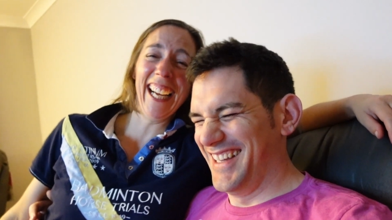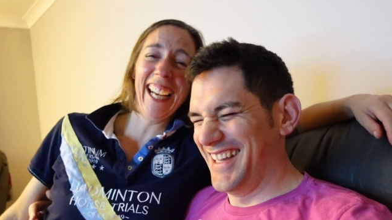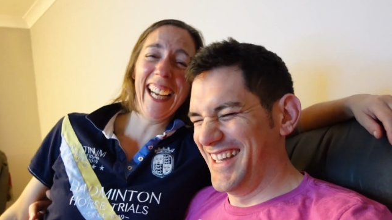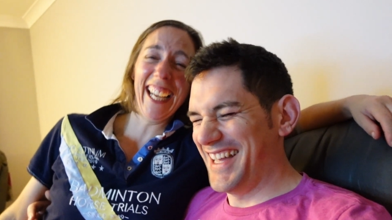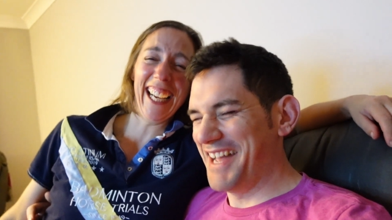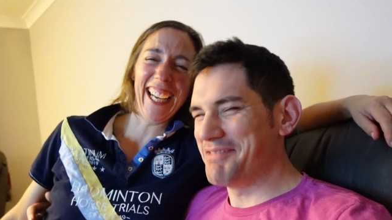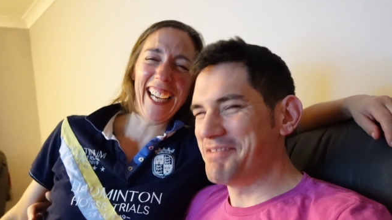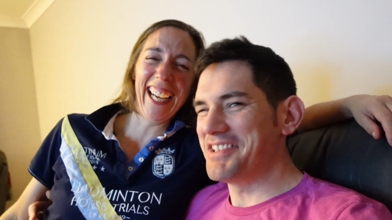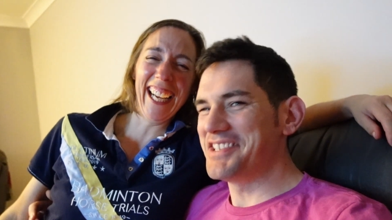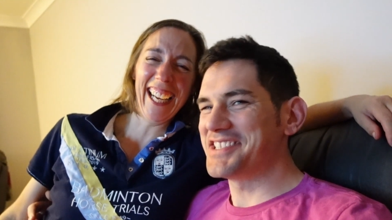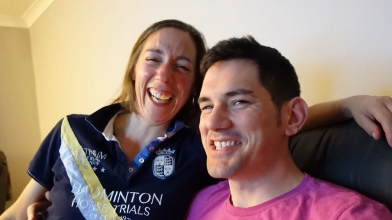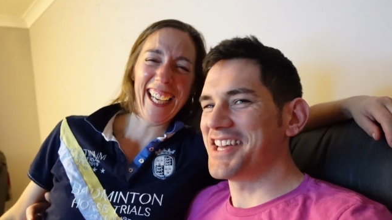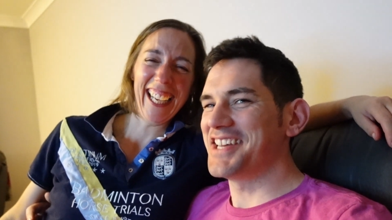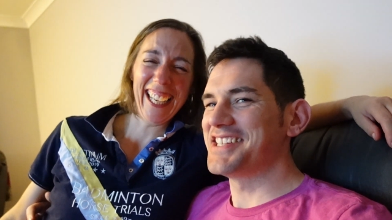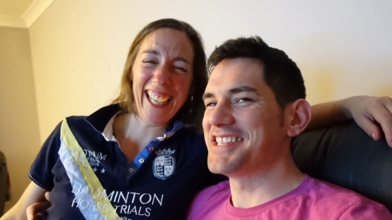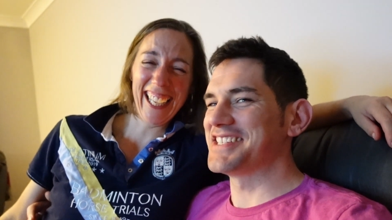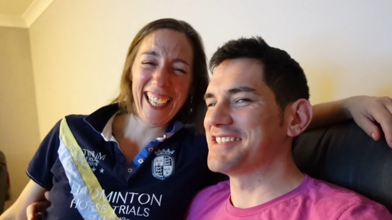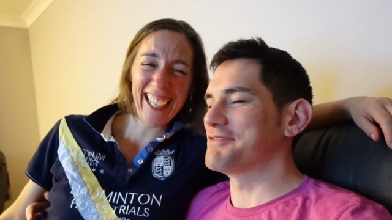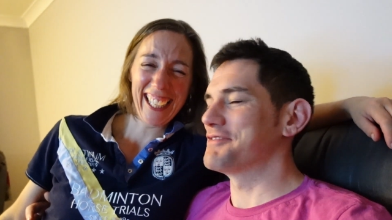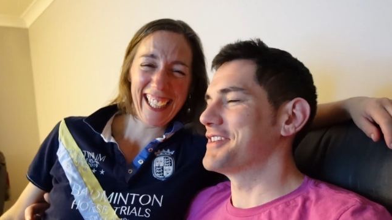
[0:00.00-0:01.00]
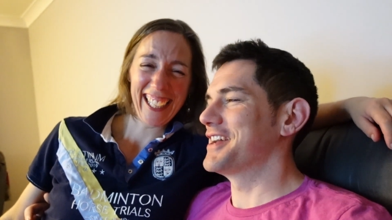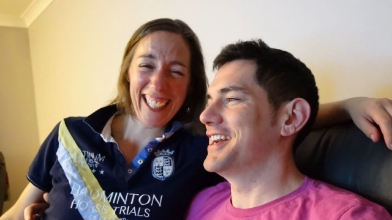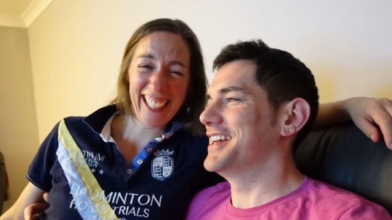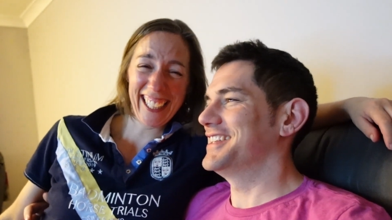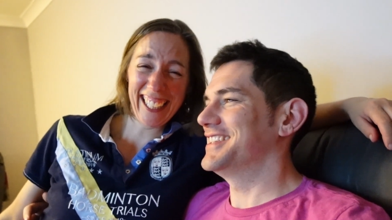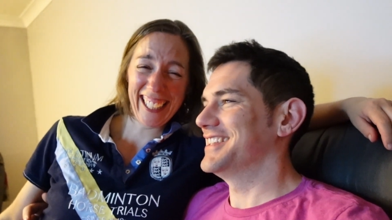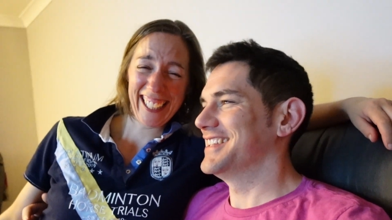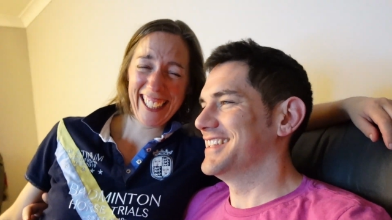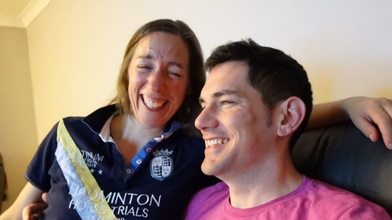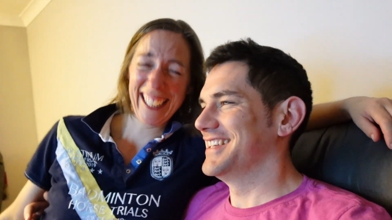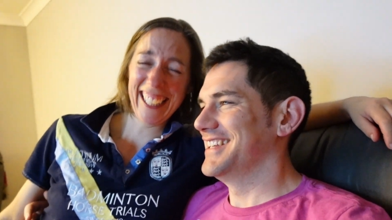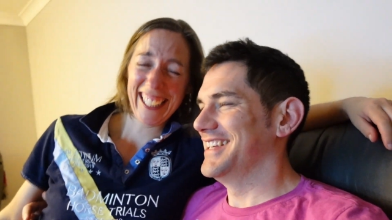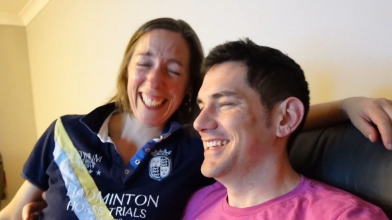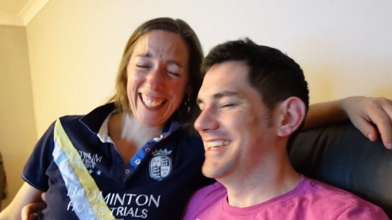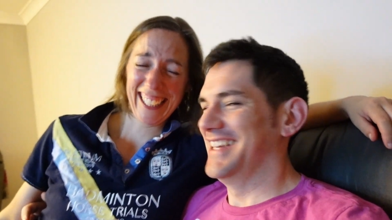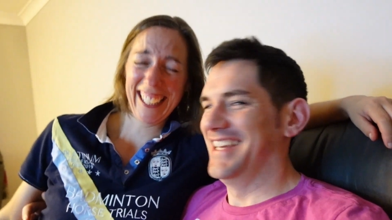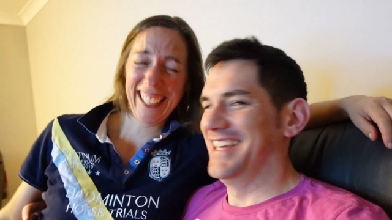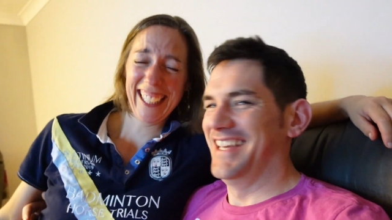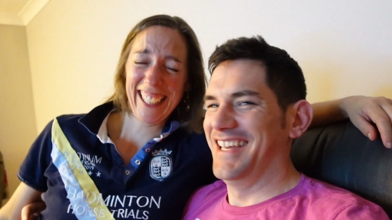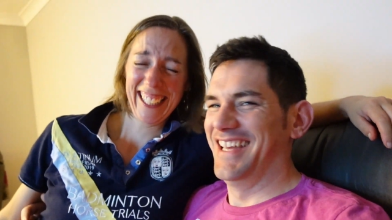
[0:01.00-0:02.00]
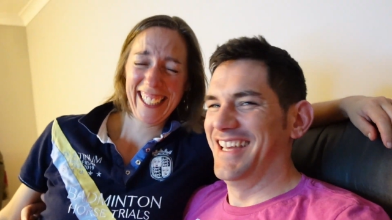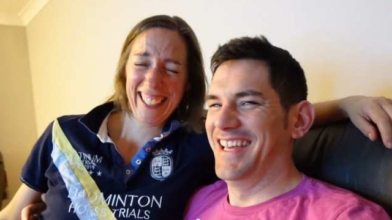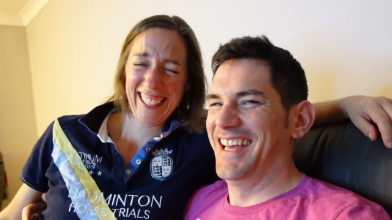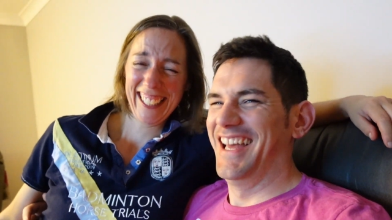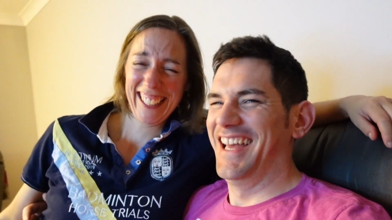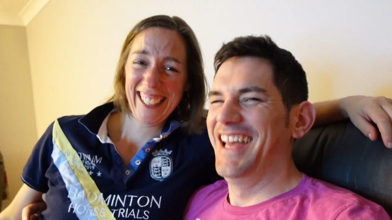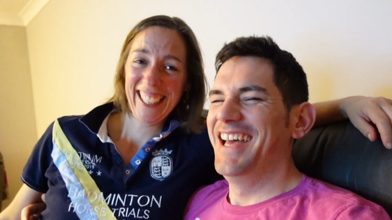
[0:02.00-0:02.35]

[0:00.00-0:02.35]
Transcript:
Speaker 1: How many tidies have you had? Whale. Okay.